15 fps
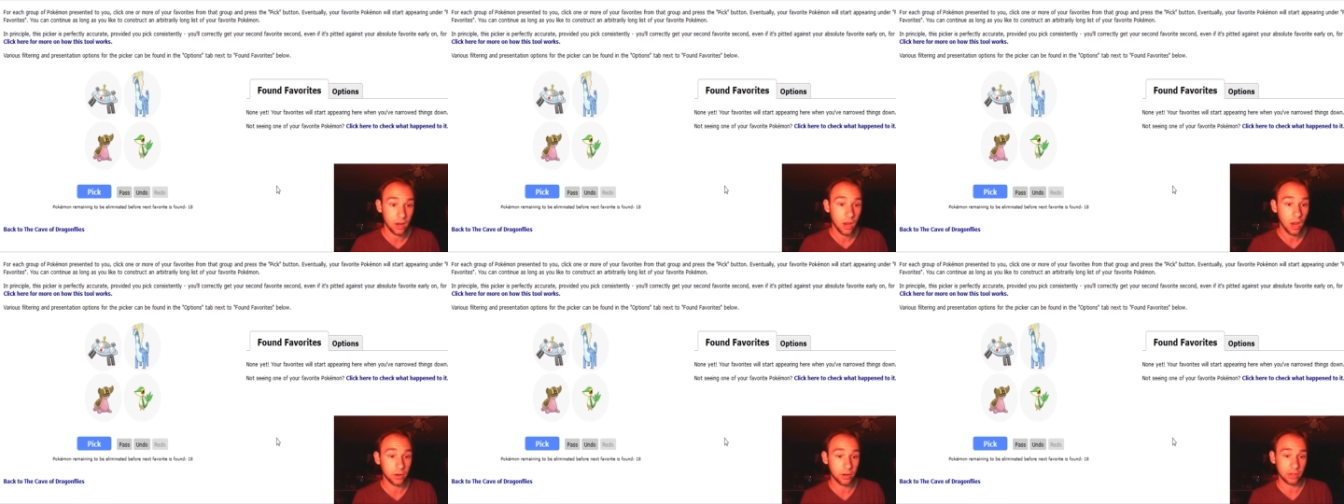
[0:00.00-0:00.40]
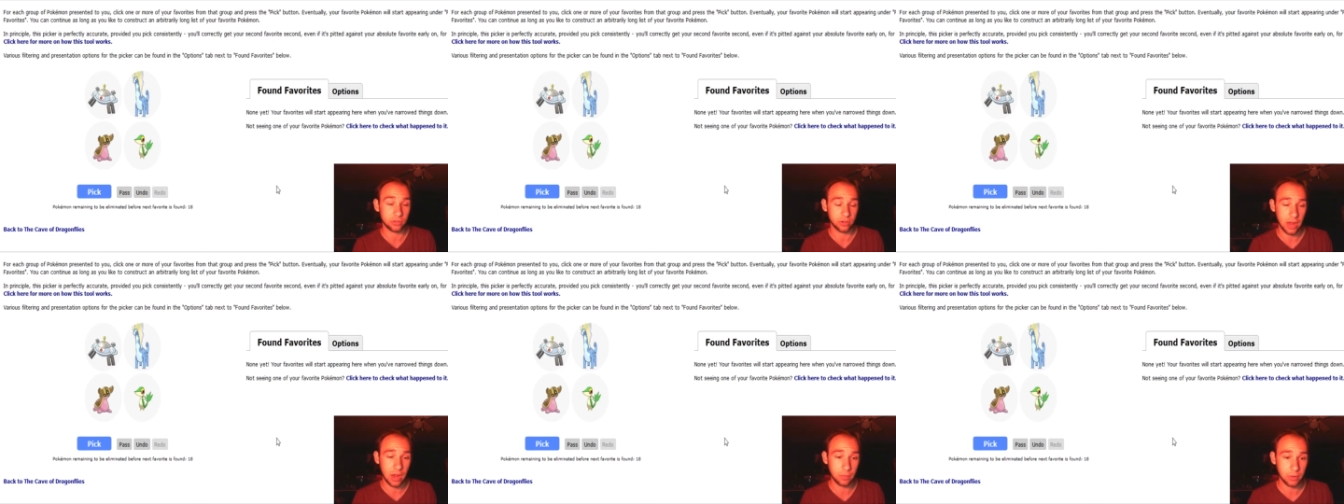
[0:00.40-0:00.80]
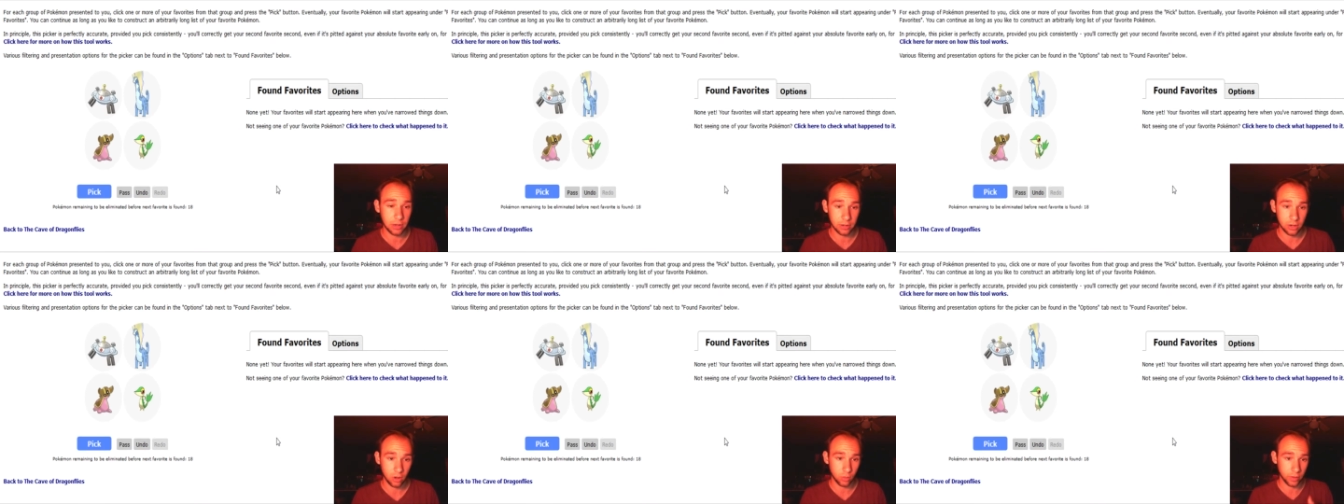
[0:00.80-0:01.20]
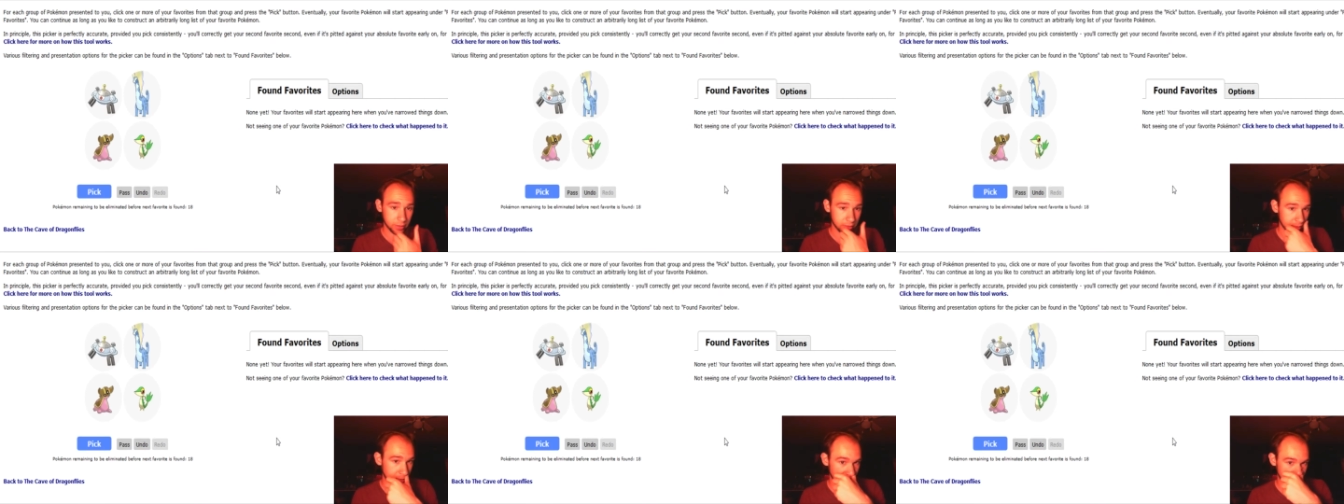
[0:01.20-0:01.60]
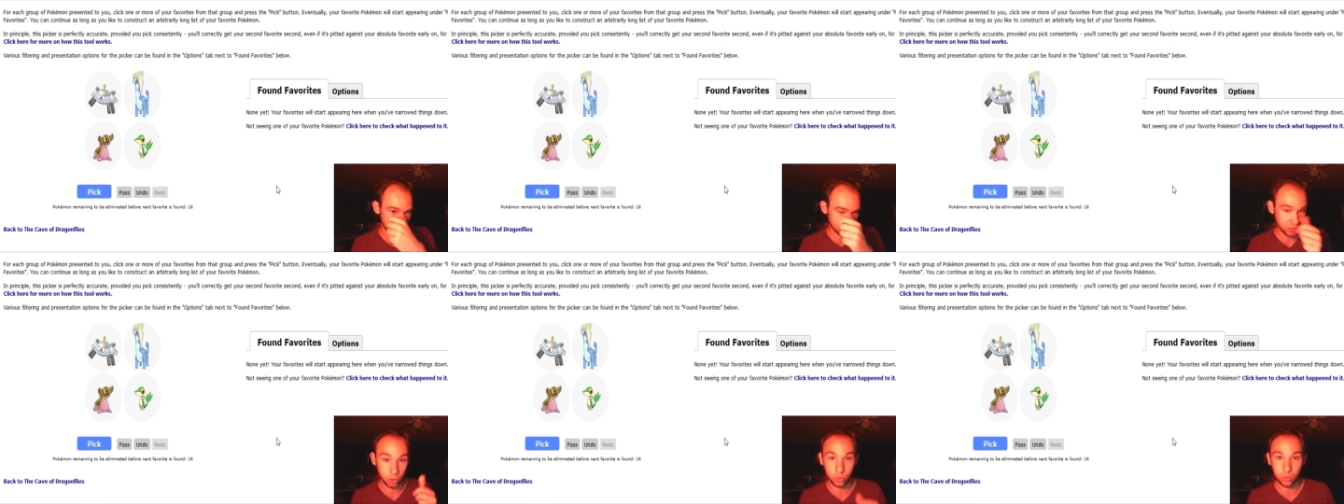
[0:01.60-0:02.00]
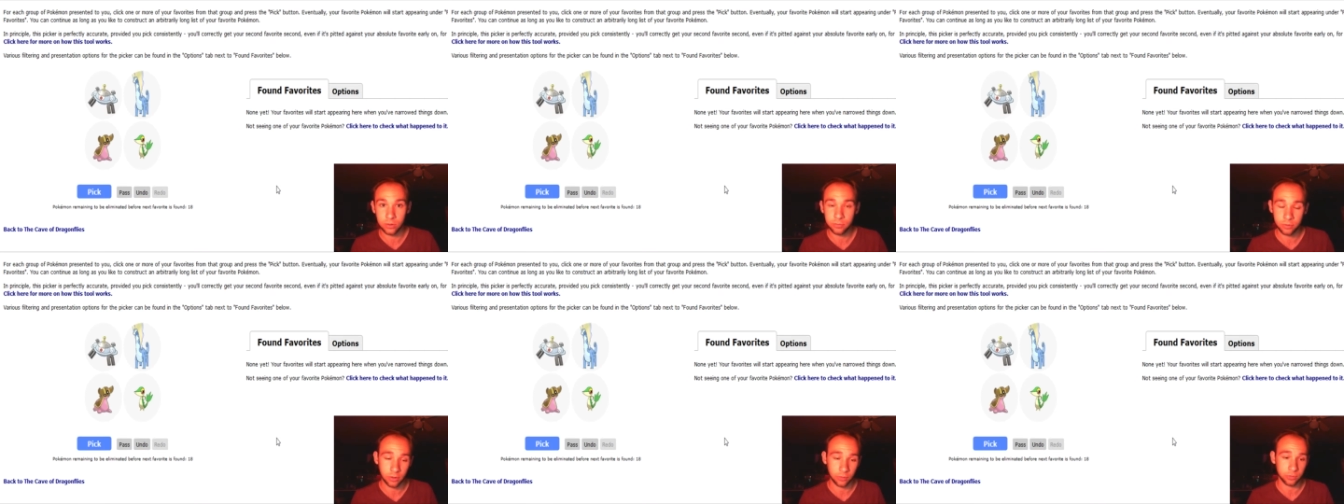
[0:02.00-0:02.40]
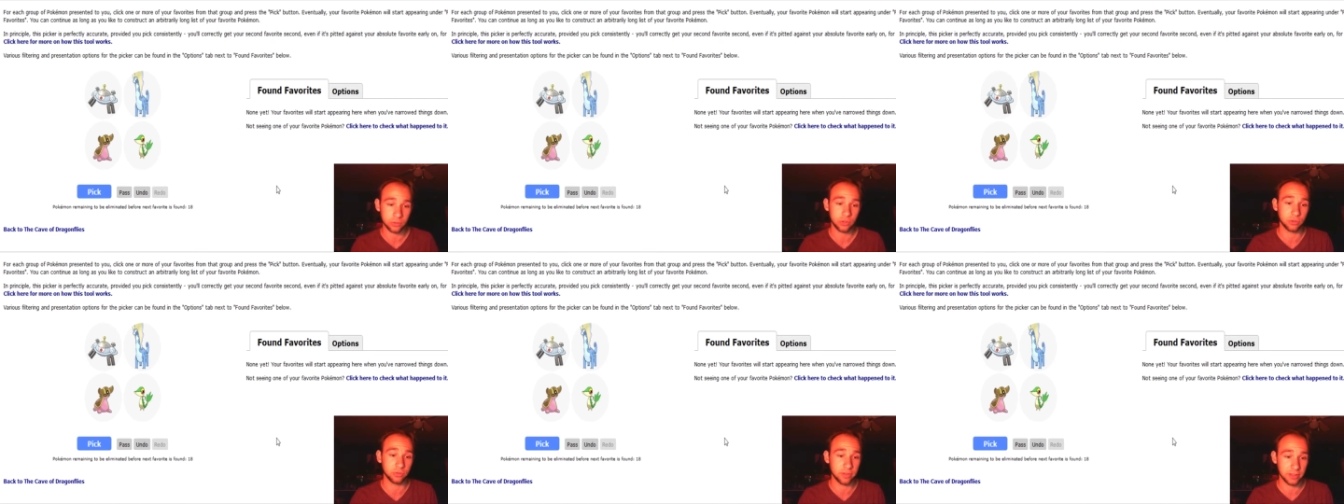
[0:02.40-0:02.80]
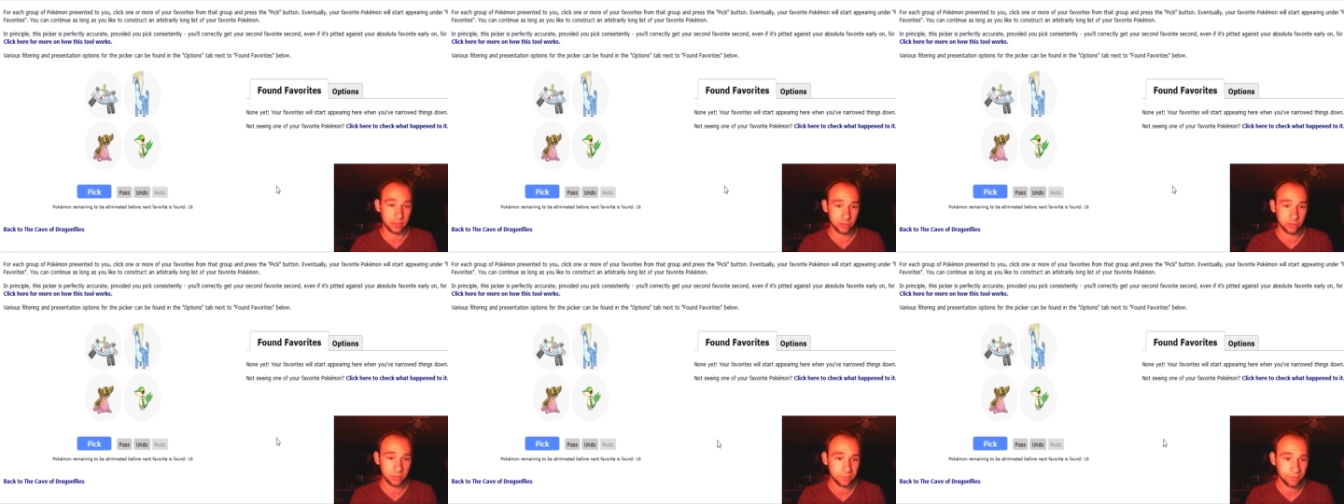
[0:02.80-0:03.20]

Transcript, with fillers: Okay, so now we're gonna go with uh, two. We're going with two for these.